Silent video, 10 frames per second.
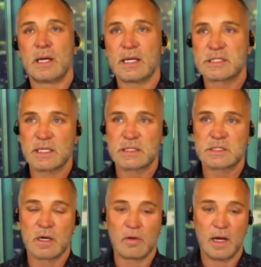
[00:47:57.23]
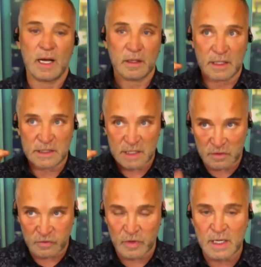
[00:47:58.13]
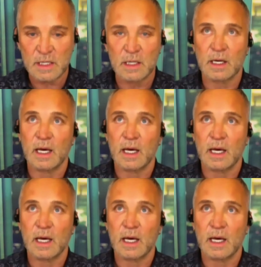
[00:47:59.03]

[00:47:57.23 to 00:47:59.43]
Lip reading: I said, so he said 3.